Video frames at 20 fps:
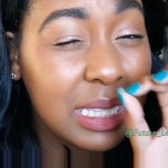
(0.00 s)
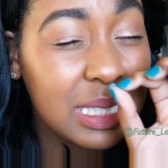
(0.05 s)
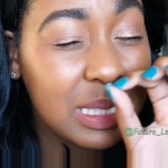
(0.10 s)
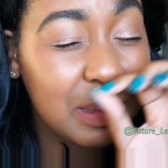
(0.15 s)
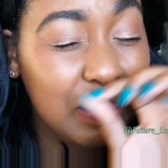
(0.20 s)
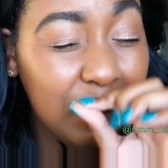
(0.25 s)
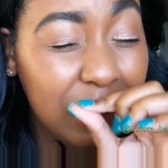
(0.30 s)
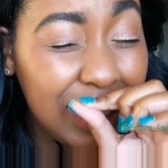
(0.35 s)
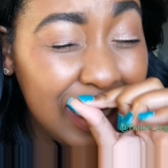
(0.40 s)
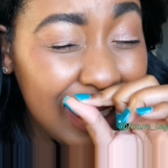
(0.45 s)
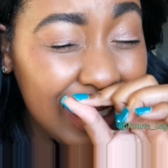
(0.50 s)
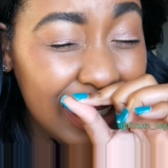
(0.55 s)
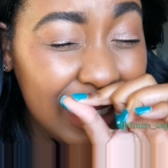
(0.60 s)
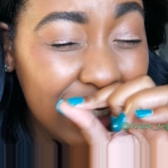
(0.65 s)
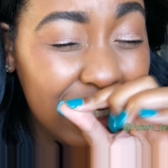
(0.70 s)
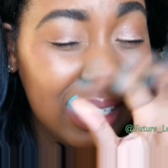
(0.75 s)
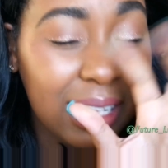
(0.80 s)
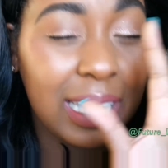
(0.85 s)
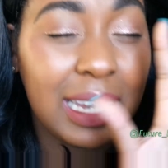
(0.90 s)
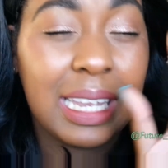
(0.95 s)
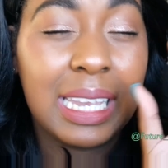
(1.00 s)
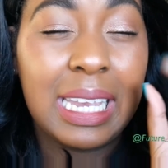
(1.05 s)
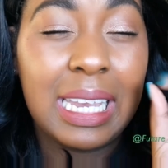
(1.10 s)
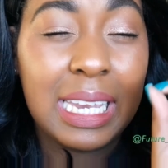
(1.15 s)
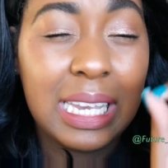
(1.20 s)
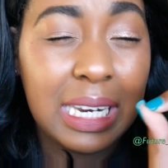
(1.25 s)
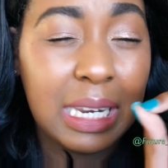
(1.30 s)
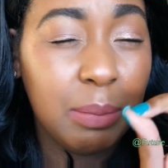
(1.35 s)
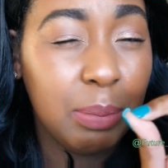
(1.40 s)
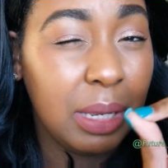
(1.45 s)
smidge, like an
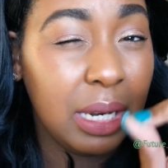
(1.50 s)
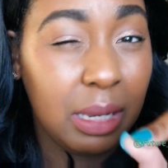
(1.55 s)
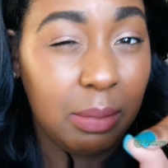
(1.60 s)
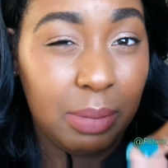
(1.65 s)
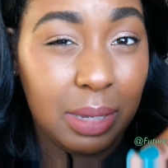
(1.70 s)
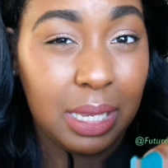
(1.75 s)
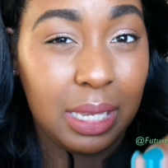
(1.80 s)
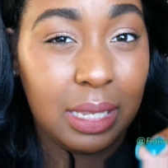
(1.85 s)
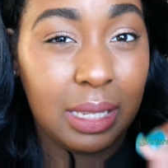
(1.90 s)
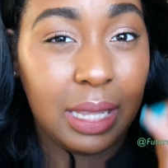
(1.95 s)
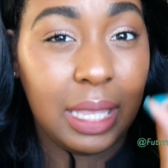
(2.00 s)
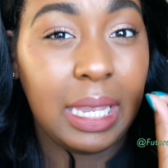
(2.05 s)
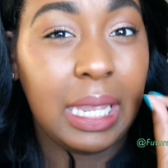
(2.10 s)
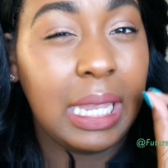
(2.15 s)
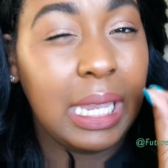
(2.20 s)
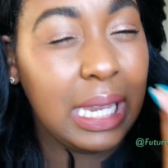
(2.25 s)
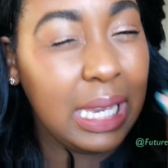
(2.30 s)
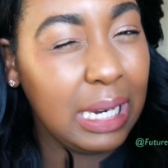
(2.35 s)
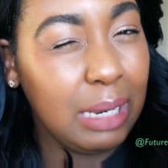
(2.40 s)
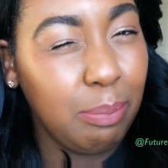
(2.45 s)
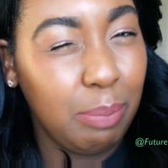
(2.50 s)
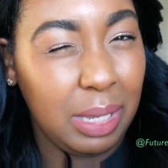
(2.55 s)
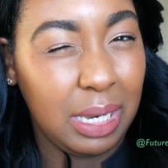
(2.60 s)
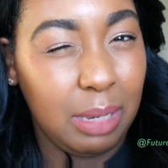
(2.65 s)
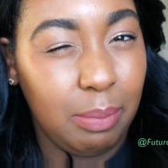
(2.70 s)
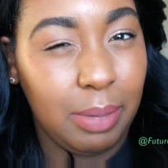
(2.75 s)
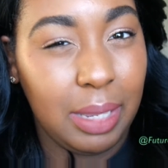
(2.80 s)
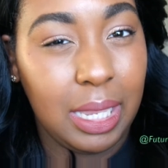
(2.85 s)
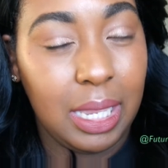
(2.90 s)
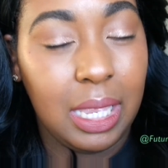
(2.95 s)
itty bitty
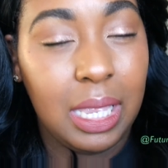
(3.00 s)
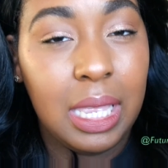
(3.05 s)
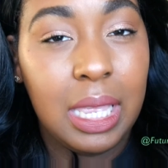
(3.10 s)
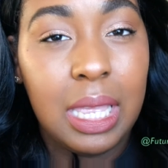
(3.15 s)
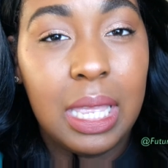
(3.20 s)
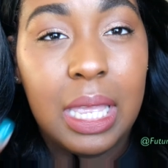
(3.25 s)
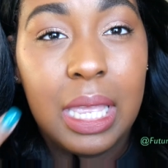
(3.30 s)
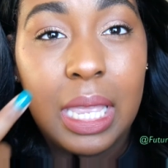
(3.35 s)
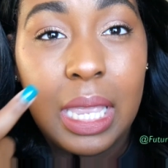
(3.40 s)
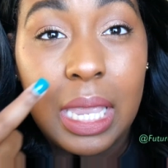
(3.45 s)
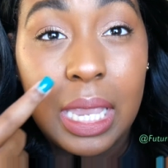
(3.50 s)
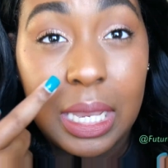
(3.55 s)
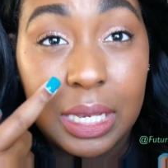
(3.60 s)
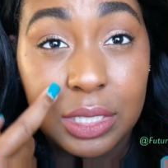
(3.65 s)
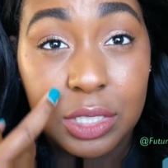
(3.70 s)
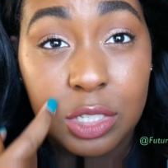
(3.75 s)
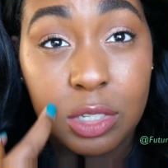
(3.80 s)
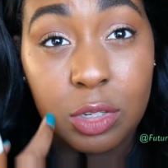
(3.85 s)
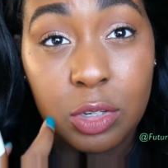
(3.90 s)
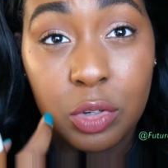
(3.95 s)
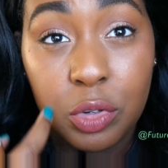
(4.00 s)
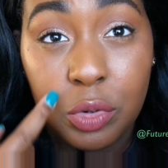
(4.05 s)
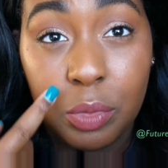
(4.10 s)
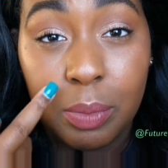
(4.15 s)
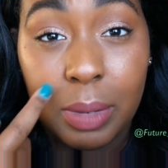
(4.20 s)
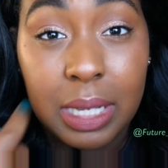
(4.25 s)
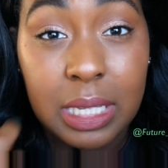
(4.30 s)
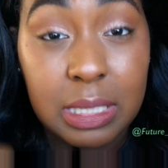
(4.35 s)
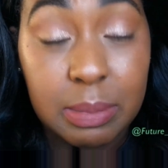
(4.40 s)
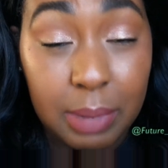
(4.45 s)
bit, into
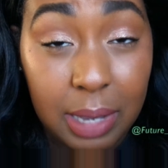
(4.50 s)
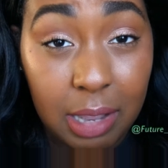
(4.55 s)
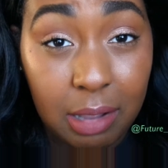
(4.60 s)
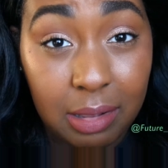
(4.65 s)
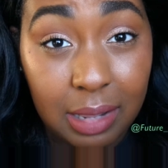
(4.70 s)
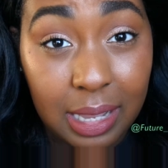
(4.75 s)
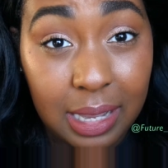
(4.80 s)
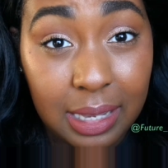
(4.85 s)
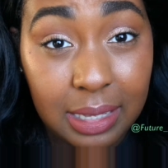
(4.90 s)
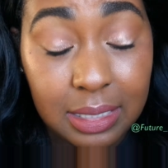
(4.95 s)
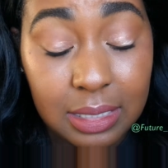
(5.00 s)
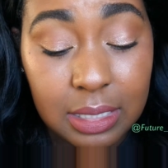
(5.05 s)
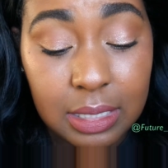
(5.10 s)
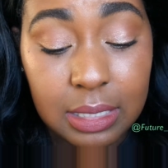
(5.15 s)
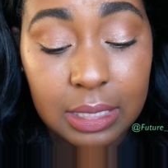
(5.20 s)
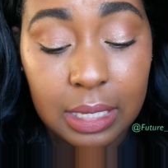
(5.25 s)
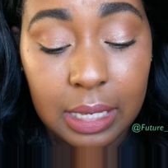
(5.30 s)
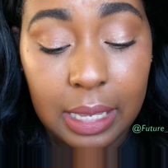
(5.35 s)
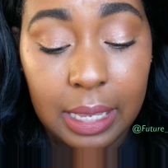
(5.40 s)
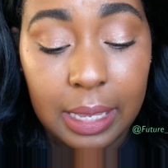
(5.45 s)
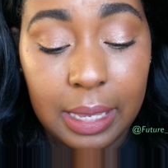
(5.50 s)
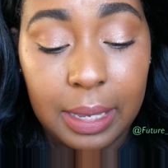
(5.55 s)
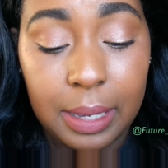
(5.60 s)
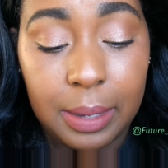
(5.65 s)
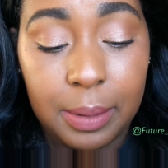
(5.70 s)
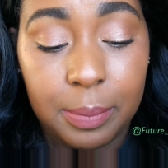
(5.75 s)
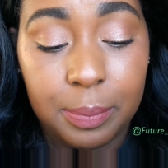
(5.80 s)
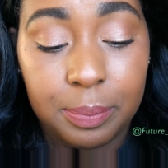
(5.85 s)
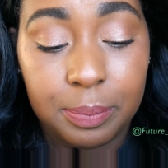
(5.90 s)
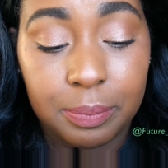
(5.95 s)
my smile lines.
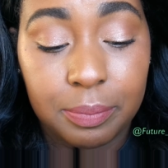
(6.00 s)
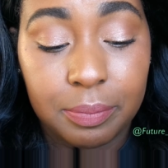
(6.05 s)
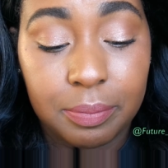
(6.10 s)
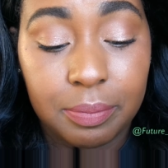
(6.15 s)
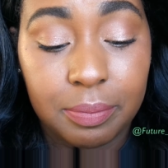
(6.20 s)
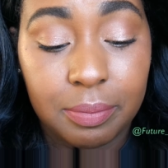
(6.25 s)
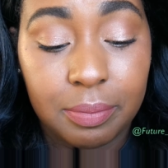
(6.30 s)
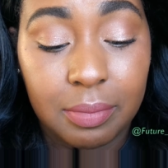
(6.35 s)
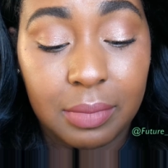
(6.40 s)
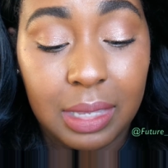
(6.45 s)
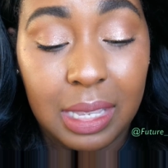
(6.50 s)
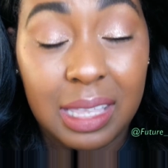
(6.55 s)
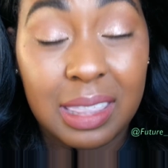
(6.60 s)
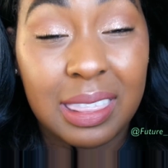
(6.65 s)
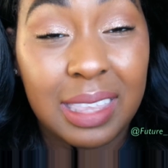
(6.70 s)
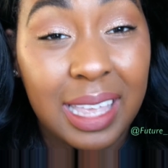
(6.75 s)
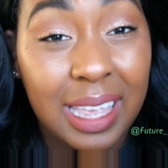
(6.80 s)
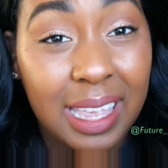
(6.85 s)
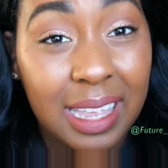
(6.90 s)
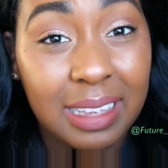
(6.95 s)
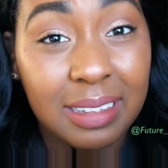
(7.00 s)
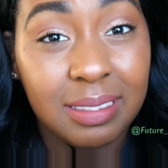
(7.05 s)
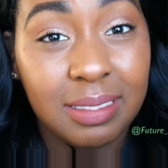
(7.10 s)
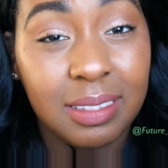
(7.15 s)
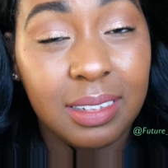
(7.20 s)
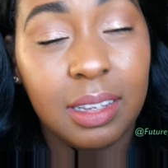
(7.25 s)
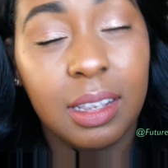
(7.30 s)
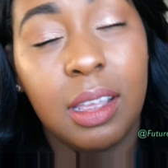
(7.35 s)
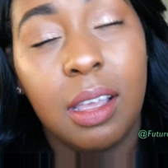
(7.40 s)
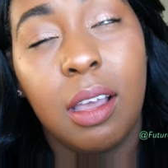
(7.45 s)
And
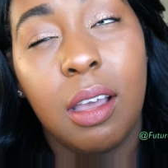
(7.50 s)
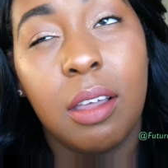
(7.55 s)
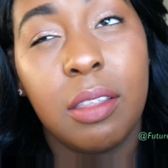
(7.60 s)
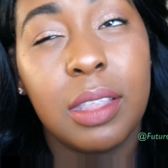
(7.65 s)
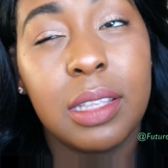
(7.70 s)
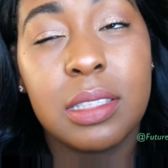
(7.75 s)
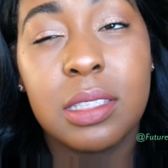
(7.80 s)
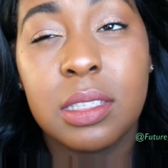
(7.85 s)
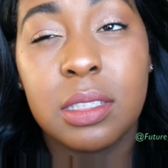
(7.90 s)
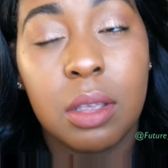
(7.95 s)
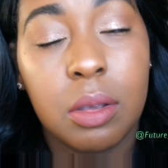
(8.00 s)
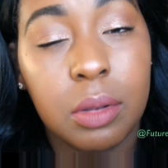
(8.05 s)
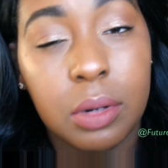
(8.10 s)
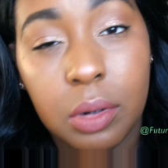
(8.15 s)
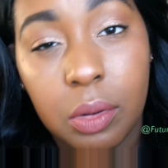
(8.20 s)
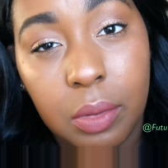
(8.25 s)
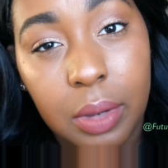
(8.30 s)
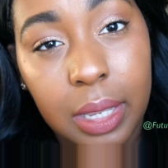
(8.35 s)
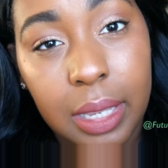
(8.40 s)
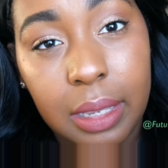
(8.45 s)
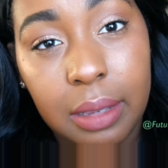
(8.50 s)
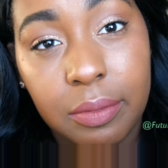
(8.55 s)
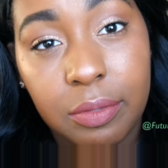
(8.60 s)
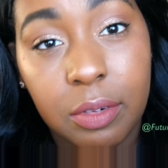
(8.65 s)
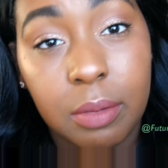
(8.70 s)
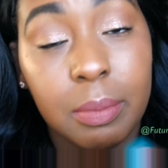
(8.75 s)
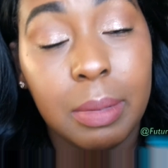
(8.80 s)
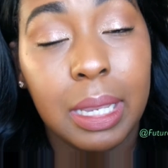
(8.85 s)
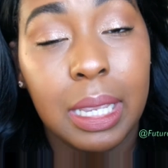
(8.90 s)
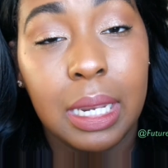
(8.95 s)
that's so annoying
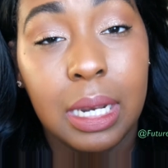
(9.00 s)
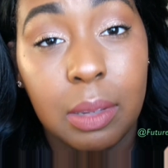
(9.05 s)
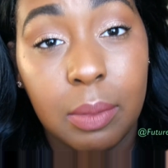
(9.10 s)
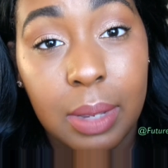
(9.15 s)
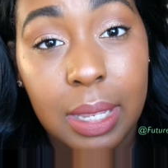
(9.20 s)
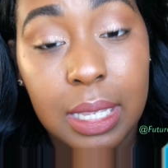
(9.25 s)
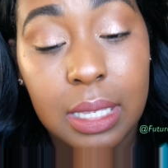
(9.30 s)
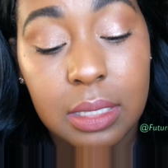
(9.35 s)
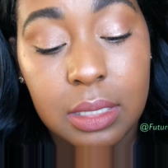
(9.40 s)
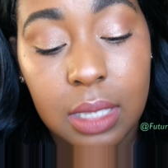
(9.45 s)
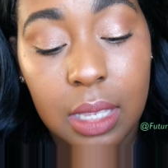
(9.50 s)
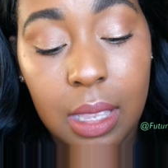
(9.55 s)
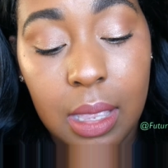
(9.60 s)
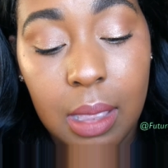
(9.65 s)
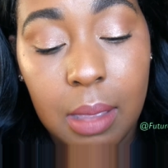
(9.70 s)
for me anyways.